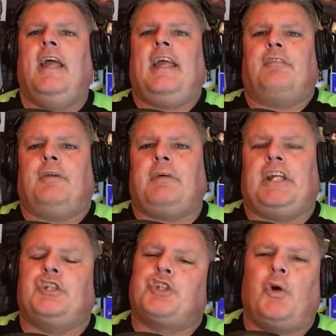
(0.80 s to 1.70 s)
Hey
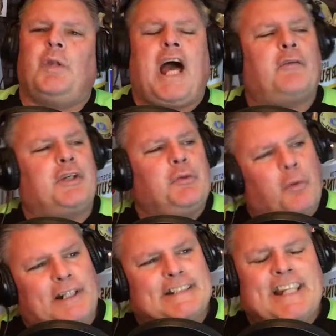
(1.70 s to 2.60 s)
everybody, Joe Lowry,
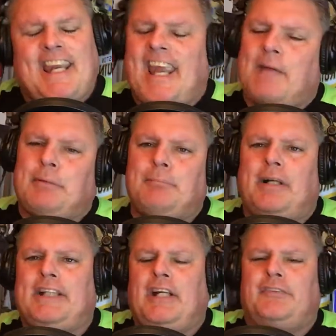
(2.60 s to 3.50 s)
what a day. Happy
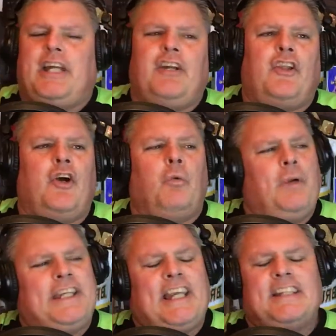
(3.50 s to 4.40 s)
Monday out there. The
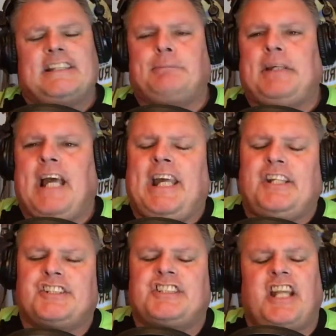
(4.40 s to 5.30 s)
weekend is behind
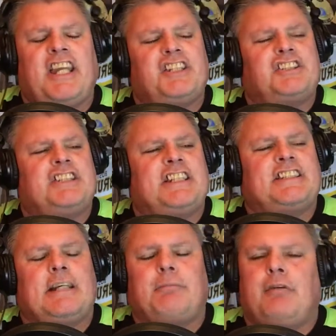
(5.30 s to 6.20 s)
us. Today is
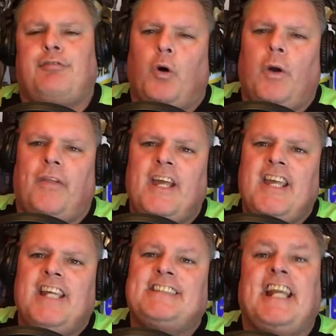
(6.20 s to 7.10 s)
December 4th.
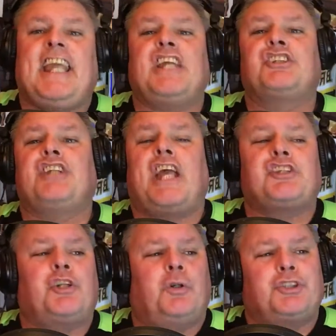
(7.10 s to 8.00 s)
Today is
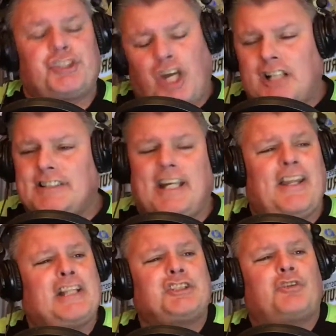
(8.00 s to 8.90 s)
National Sock Day.
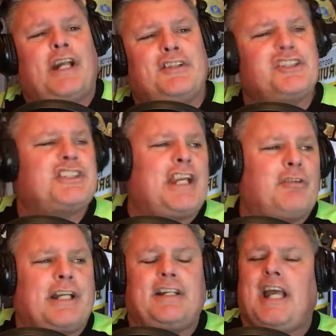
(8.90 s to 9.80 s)
That's right, this day
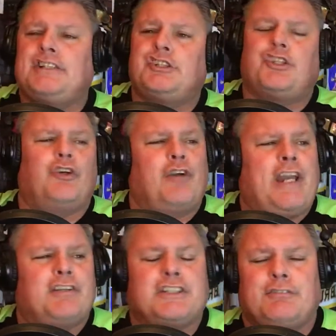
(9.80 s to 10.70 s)
recognizes the
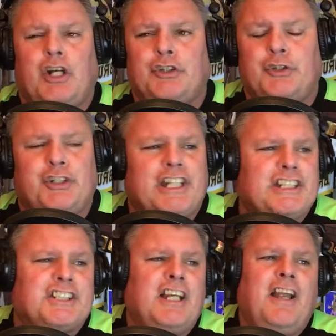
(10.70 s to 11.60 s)
rarest of all
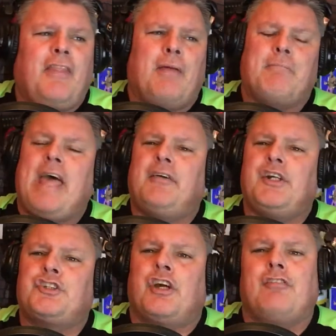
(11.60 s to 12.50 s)
unities, the
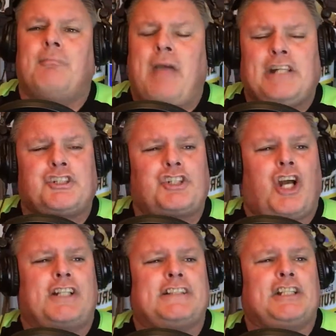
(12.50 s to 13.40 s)
marriage of matched
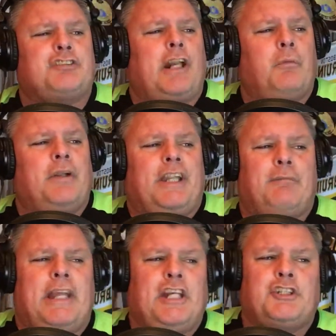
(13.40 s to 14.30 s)
socks. That's right, when they
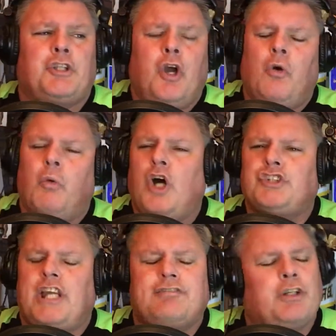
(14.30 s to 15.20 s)
manage
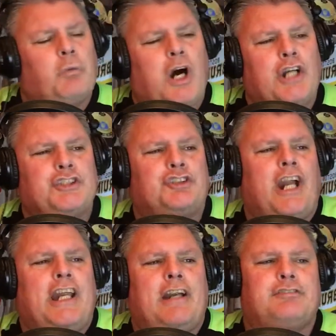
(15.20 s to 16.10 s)
wash after wash,
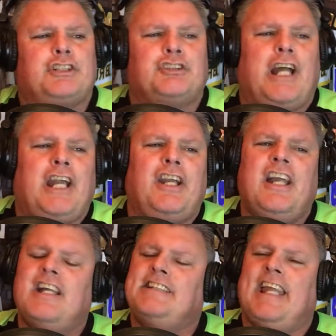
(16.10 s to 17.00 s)
dryer after dryer,
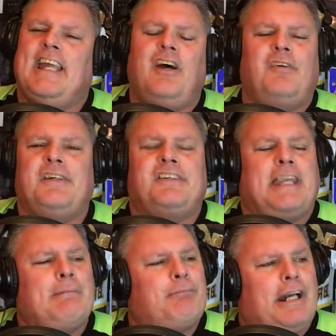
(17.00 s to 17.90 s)
they always
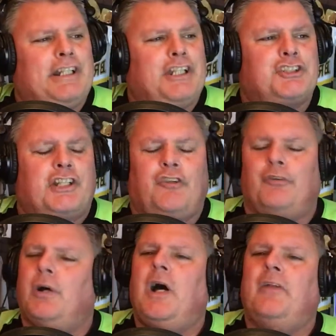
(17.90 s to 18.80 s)
keep finding each other
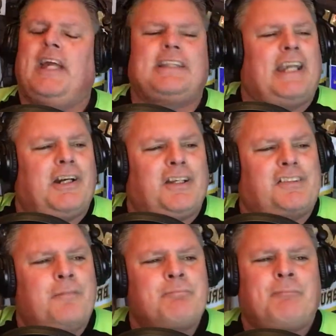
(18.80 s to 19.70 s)
through all that chaos.